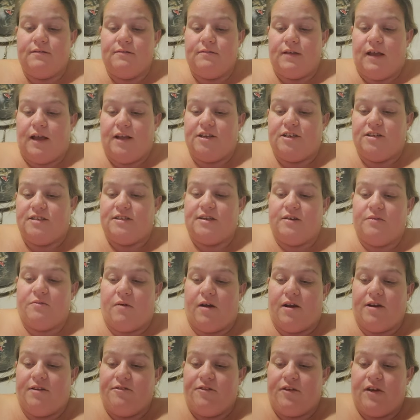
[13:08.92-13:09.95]
I just didn't
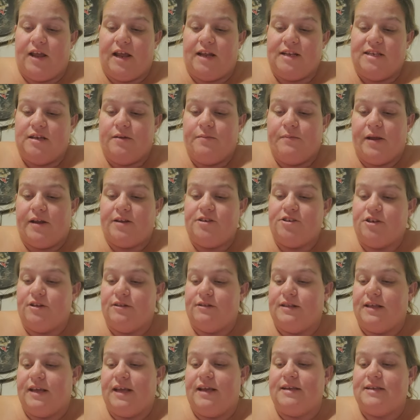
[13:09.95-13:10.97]
want to forget to
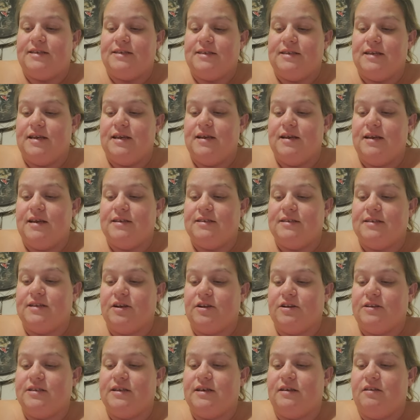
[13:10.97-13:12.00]
mention things because
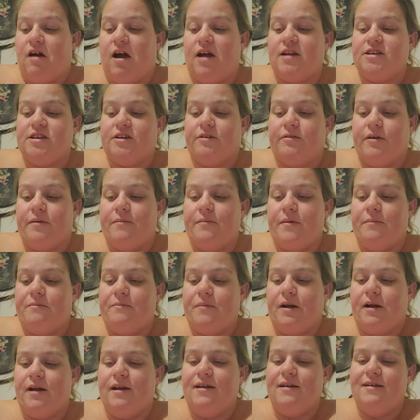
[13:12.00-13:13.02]
there's a lot to
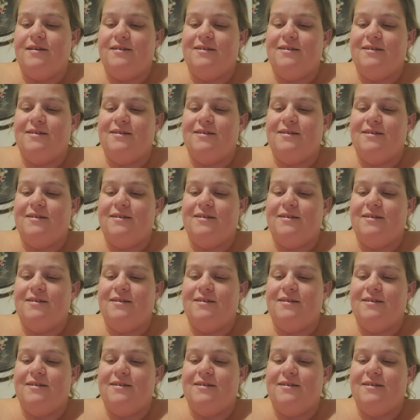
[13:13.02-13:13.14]
remember.